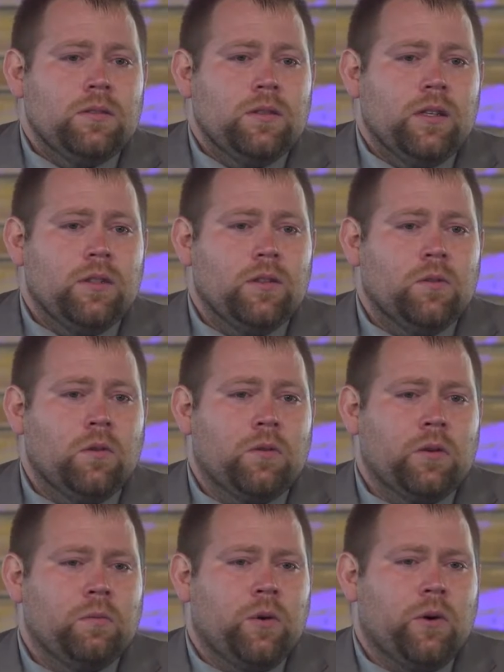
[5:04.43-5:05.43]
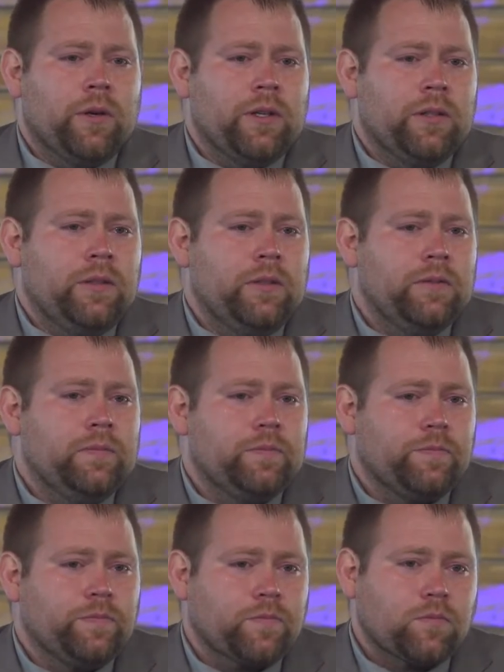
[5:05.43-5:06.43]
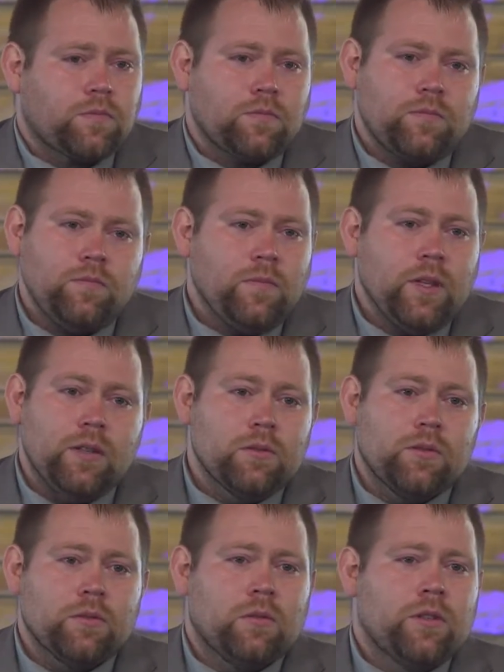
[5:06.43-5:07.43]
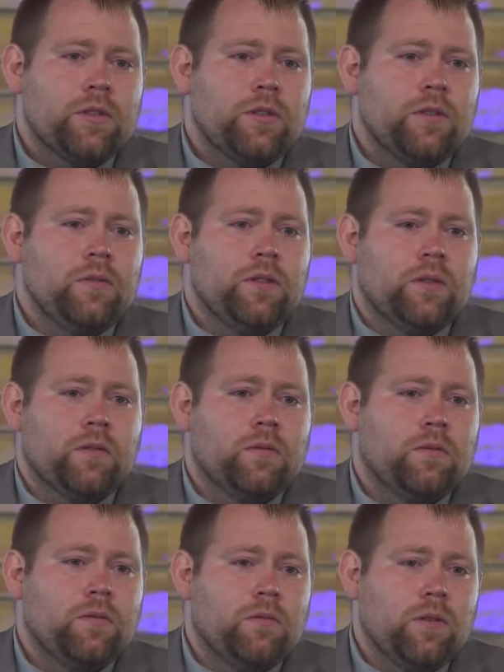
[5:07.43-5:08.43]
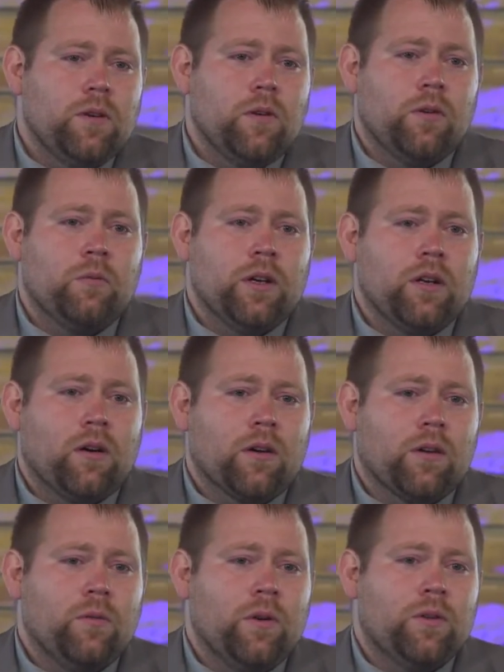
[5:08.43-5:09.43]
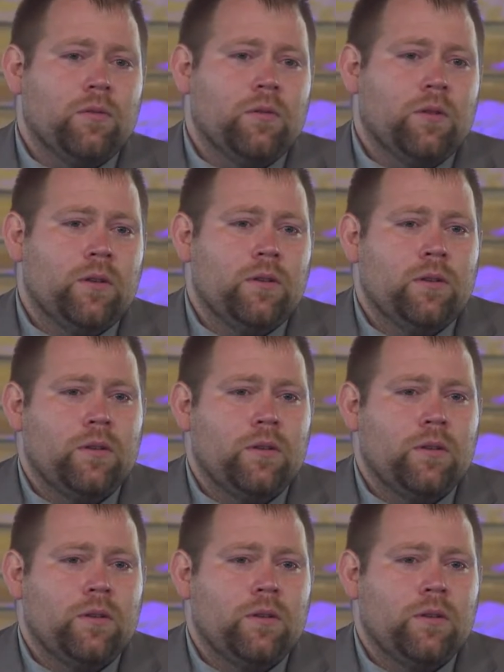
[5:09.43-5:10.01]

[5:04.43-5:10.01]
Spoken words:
And the Lord appointed It was the Lord's choosing. Who are we to argue with the Lord?